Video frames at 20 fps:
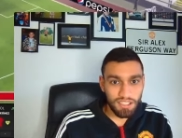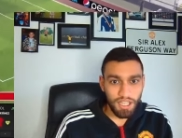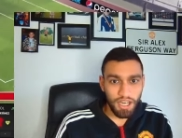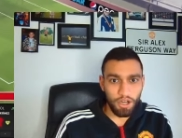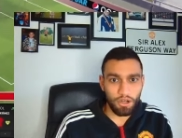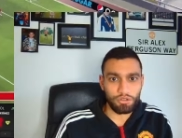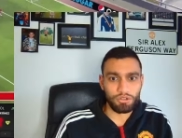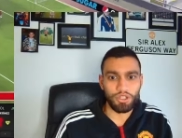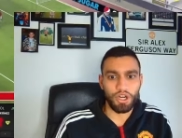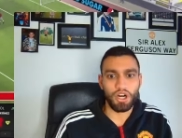
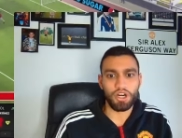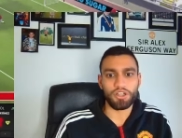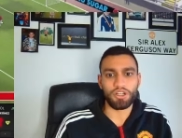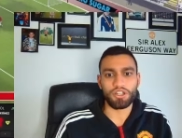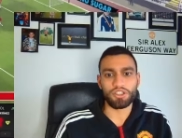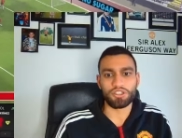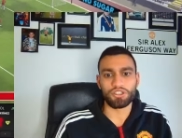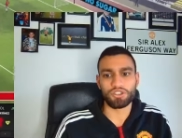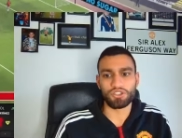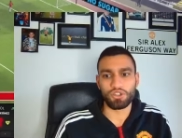
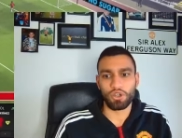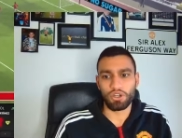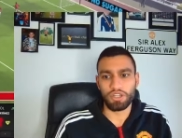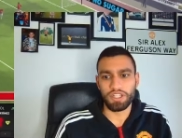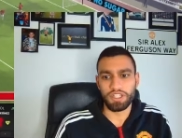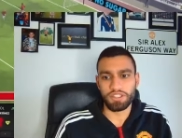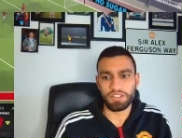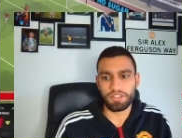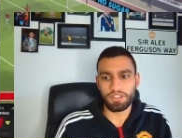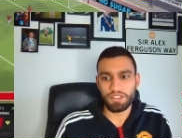Onana,
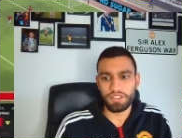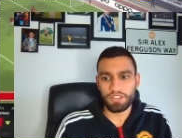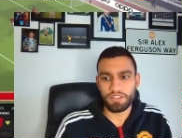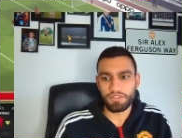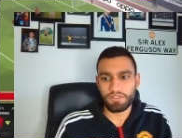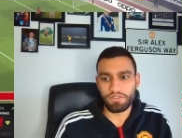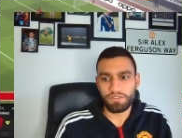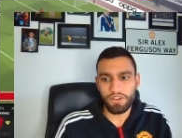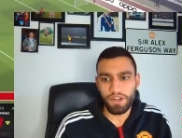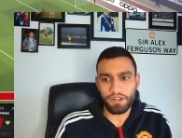solid.
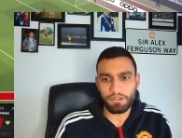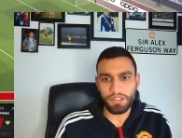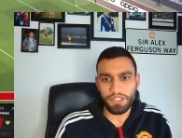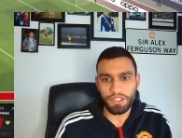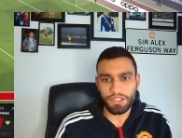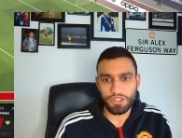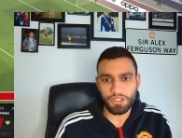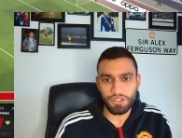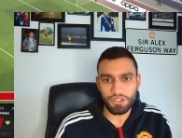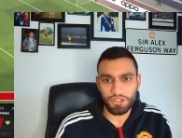Very
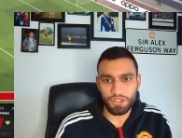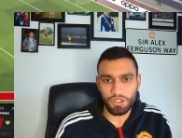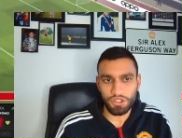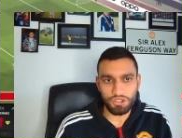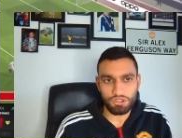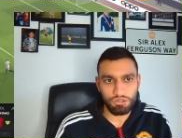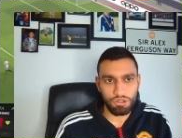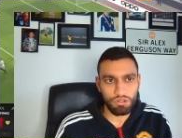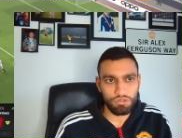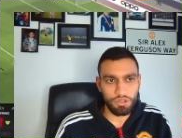good
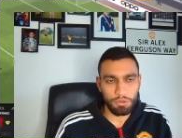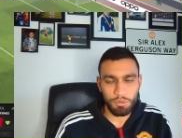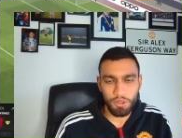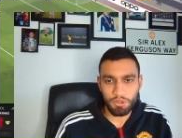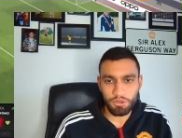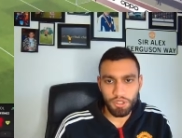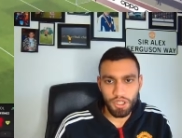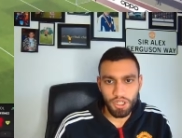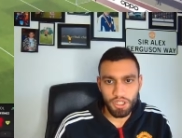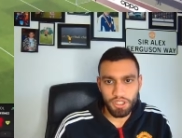control from
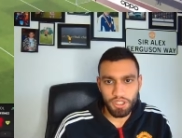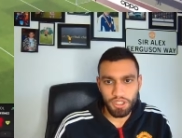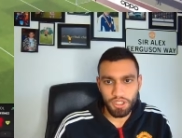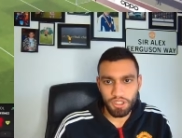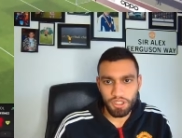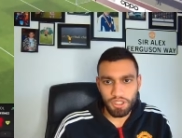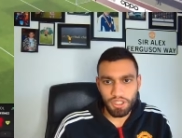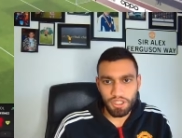Onana.